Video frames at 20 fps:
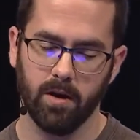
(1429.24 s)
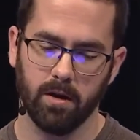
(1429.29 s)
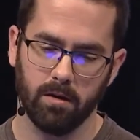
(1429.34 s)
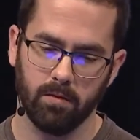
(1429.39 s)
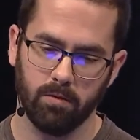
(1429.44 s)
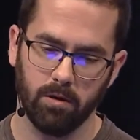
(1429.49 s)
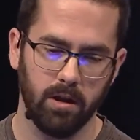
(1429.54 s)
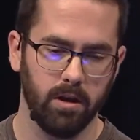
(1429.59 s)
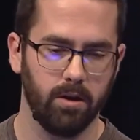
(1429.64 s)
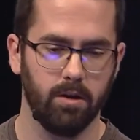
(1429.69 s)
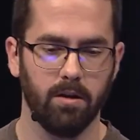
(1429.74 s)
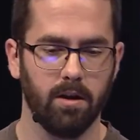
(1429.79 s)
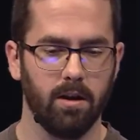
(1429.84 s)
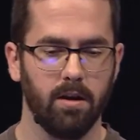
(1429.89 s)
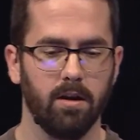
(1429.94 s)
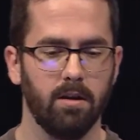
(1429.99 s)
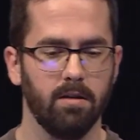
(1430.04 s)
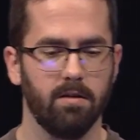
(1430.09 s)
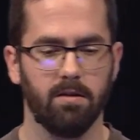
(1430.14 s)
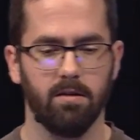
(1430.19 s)
really good at
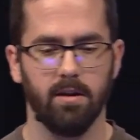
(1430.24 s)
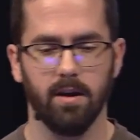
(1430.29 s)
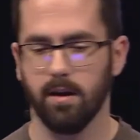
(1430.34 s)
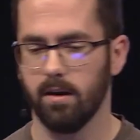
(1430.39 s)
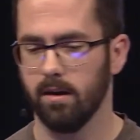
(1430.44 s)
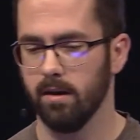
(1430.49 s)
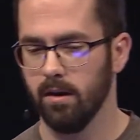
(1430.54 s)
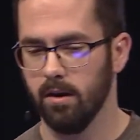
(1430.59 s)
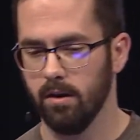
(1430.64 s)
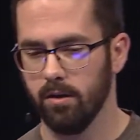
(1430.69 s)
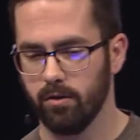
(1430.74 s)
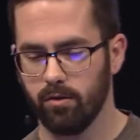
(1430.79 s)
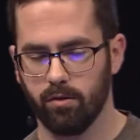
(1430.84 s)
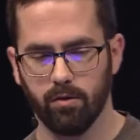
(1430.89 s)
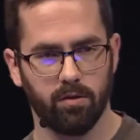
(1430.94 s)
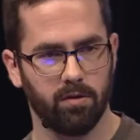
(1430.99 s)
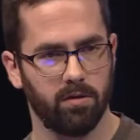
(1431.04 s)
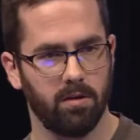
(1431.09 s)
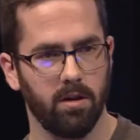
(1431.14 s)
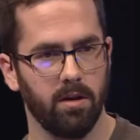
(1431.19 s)
this. They
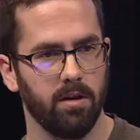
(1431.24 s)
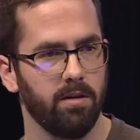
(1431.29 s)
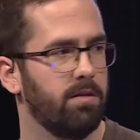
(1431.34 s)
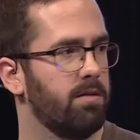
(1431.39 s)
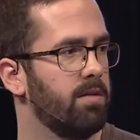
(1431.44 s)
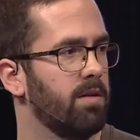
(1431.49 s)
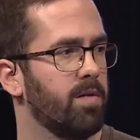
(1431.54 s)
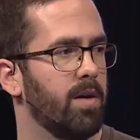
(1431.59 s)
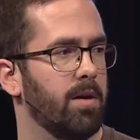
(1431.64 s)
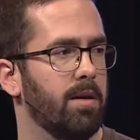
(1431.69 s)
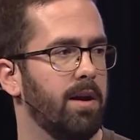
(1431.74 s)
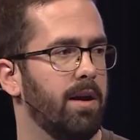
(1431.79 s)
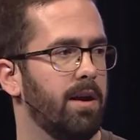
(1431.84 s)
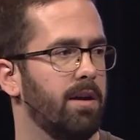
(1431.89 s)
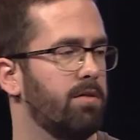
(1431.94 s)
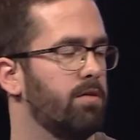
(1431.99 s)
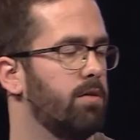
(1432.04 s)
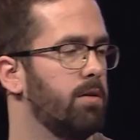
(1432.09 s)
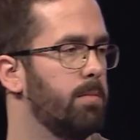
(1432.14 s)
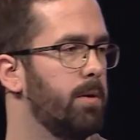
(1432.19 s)
source lists of
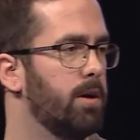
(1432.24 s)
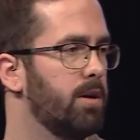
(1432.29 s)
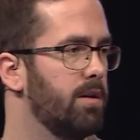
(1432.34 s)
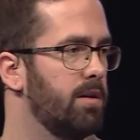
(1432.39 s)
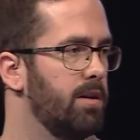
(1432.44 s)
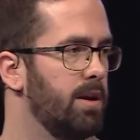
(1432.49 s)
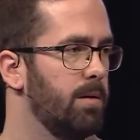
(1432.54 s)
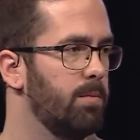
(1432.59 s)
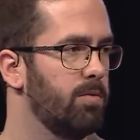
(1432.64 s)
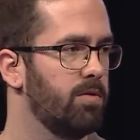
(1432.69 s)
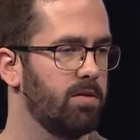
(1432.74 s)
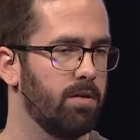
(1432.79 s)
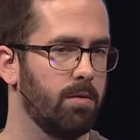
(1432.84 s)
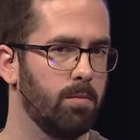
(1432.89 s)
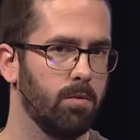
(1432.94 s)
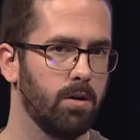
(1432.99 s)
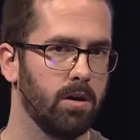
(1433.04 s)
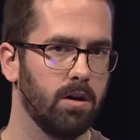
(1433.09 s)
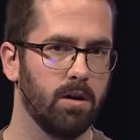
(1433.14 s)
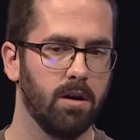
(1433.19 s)
S3 bucket names
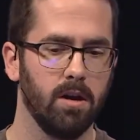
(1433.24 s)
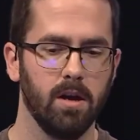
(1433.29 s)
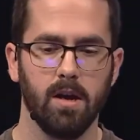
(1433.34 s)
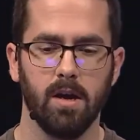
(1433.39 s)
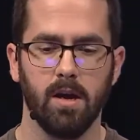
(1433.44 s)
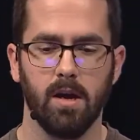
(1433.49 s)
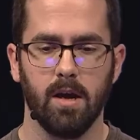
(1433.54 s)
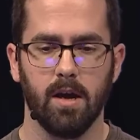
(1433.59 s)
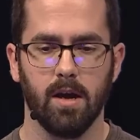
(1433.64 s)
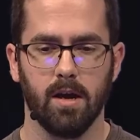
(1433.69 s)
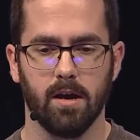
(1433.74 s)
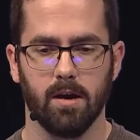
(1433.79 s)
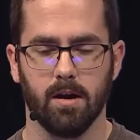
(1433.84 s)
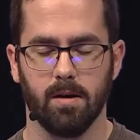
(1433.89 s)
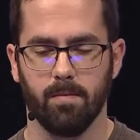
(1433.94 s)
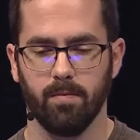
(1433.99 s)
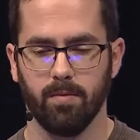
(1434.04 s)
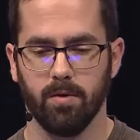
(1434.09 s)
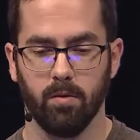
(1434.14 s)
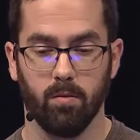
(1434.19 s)
somewhere.
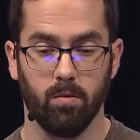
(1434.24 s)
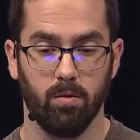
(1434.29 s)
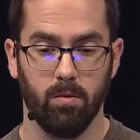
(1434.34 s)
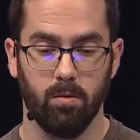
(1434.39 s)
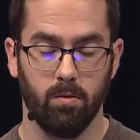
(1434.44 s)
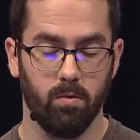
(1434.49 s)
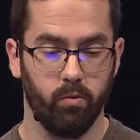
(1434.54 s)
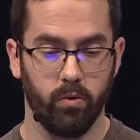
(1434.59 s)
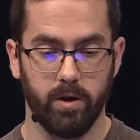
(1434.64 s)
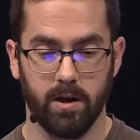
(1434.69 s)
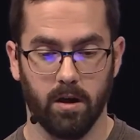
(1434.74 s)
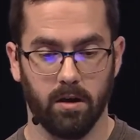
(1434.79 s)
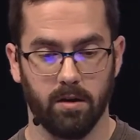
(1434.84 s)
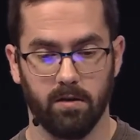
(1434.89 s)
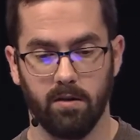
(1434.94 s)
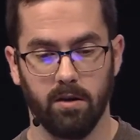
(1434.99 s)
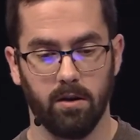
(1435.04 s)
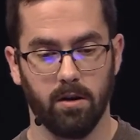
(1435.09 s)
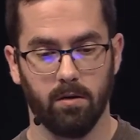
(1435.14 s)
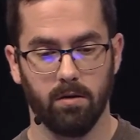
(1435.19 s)
We
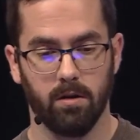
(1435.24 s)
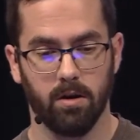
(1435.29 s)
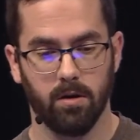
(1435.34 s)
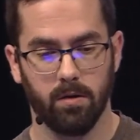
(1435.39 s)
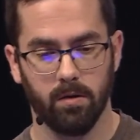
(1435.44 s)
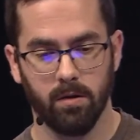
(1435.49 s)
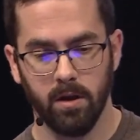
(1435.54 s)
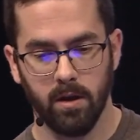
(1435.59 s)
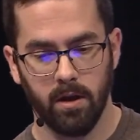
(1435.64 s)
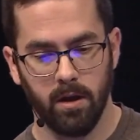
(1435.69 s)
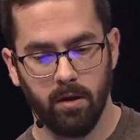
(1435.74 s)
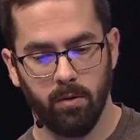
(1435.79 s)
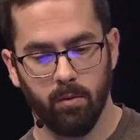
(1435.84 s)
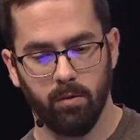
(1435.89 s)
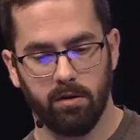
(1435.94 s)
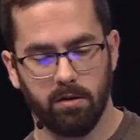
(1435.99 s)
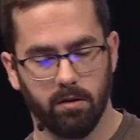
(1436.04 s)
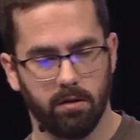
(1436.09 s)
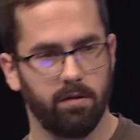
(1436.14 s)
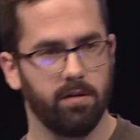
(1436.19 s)
honestly don't know. We
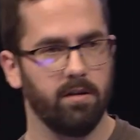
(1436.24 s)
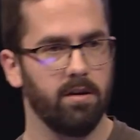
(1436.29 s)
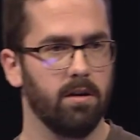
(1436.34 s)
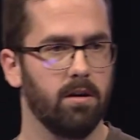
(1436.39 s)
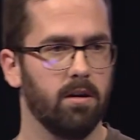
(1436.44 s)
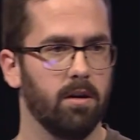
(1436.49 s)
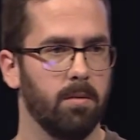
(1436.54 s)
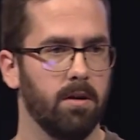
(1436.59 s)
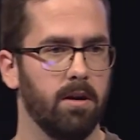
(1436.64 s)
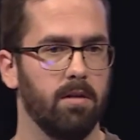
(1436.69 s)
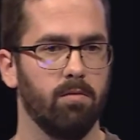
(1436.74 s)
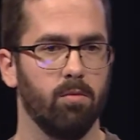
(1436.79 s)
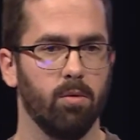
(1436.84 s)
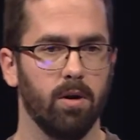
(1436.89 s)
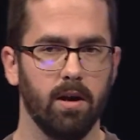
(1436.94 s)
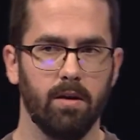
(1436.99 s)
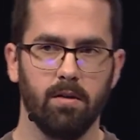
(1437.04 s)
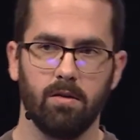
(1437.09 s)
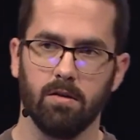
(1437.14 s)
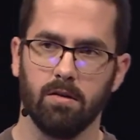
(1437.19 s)
sort of see it coming in
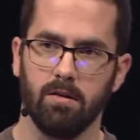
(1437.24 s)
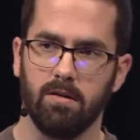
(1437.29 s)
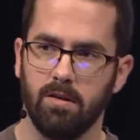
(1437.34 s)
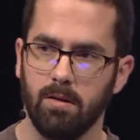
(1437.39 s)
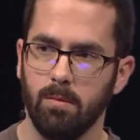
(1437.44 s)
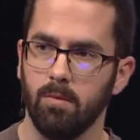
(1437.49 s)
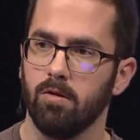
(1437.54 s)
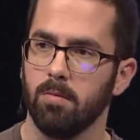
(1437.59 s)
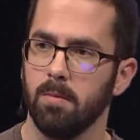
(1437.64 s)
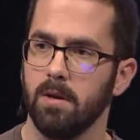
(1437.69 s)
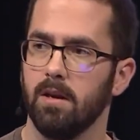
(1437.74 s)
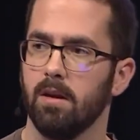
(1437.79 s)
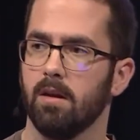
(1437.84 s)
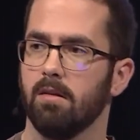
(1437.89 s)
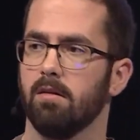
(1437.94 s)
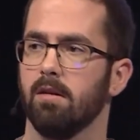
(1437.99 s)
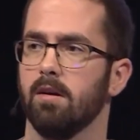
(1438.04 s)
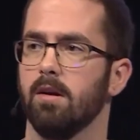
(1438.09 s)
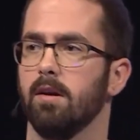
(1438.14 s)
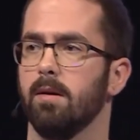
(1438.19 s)
waves, so it seems to be that
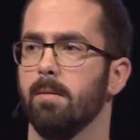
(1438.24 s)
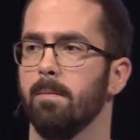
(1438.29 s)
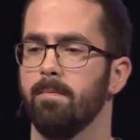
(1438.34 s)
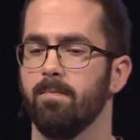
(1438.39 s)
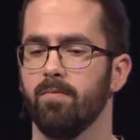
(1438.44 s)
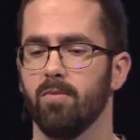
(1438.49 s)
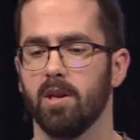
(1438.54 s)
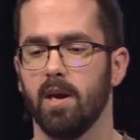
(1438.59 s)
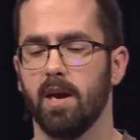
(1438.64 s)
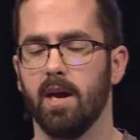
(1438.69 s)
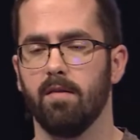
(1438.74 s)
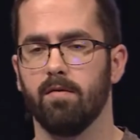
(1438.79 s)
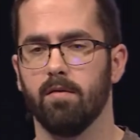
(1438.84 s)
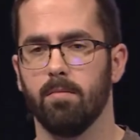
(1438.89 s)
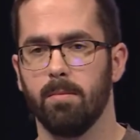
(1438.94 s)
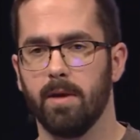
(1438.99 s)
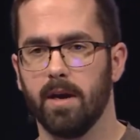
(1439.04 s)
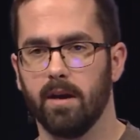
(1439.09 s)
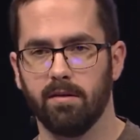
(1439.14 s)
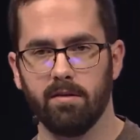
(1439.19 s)
they have a
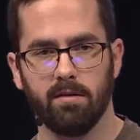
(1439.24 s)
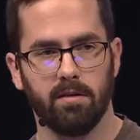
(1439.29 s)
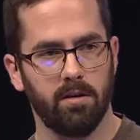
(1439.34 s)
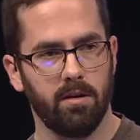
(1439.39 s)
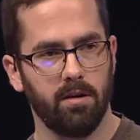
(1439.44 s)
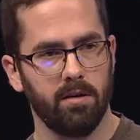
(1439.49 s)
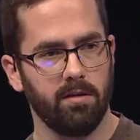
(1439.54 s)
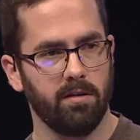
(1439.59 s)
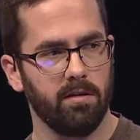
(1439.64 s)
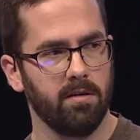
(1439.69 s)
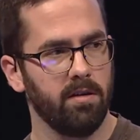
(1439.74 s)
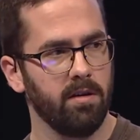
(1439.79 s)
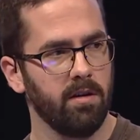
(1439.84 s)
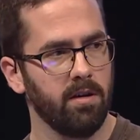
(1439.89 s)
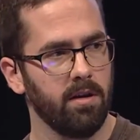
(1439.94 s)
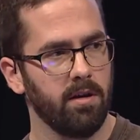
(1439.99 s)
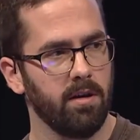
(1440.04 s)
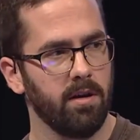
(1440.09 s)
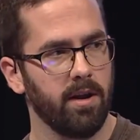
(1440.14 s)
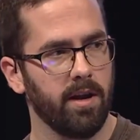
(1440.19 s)
master list,
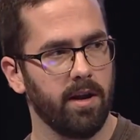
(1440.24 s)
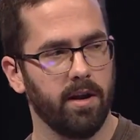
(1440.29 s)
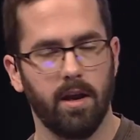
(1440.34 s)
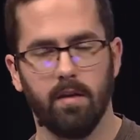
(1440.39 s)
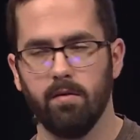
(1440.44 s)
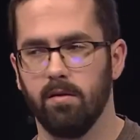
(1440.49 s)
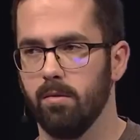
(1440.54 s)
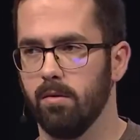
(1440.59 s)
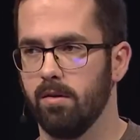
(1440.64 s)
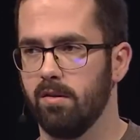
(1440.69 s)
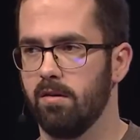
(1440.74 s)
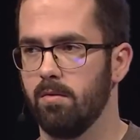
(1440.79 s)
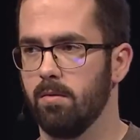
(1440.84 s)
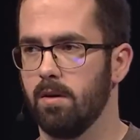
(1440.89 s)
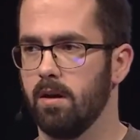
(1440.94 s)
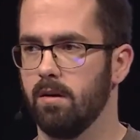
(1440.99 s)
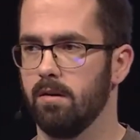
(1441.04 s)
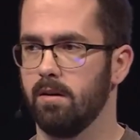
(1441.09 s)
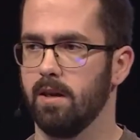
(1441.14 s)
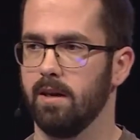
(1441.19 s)
and every once in a
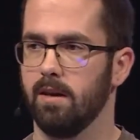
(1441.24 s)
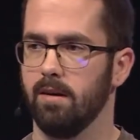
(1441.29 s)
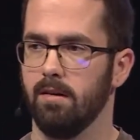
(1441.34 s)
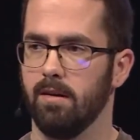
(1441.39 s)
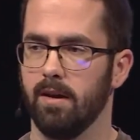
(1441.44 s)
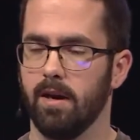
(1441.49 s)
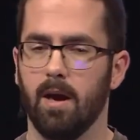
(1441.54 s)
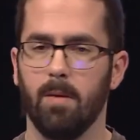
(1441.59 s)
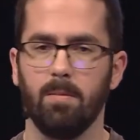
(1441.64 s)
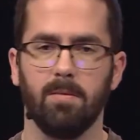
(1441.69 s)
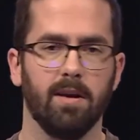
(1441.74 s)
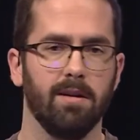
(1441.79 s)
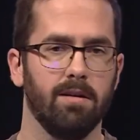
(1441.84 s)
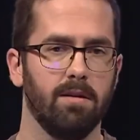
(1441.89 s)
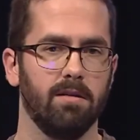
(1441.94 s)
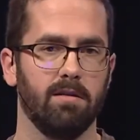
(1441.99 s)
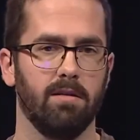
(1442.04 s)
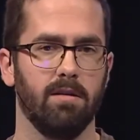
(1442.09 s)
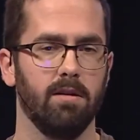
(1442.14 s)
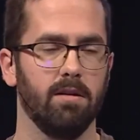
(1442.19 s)
while they update
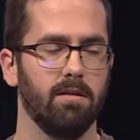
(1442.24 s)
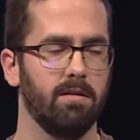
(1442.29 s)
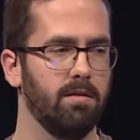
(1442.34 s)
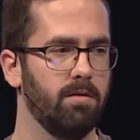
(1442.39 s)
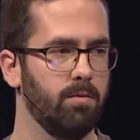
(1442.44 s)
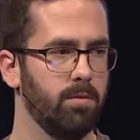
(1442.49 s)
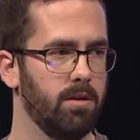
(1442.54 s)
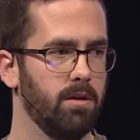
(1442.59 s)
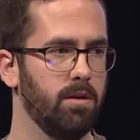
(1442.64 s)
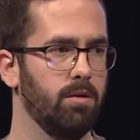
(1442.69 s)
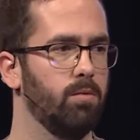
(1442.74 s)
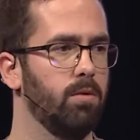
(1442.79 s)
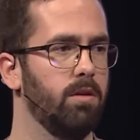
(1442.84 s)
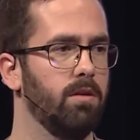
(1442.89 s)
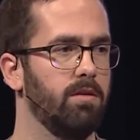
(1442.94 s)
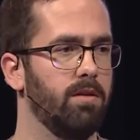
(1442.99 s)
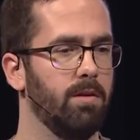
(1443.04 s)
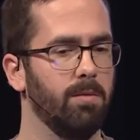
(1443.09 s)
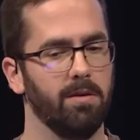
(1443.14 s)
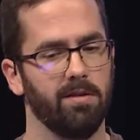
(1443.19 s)
this list with new
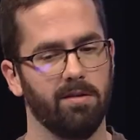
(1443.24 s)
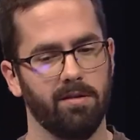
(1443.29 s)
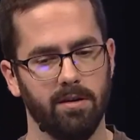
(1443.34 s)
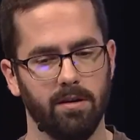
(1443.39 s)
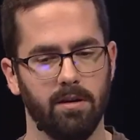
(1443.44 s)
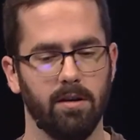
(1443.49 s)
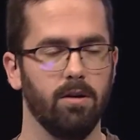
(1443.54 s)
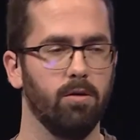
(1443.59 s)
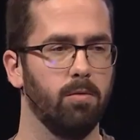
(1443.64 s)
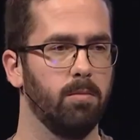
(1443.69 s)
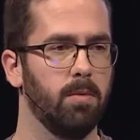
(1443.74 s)
ones, and we see new